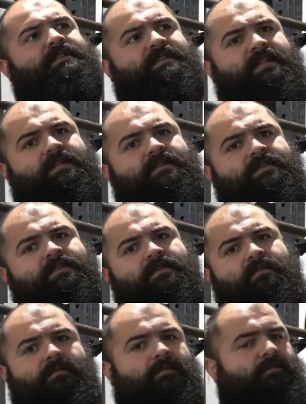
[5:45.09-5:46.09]
of
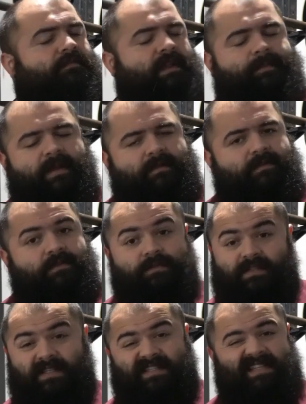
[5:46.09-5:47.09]
6, flip it, do
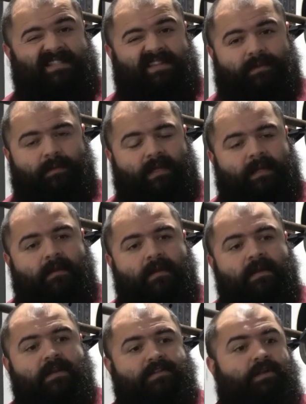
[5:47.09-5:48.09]
6 sets of 3.
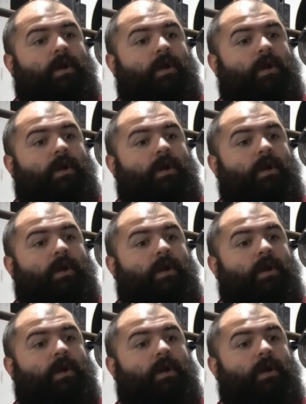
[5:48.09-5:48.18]
So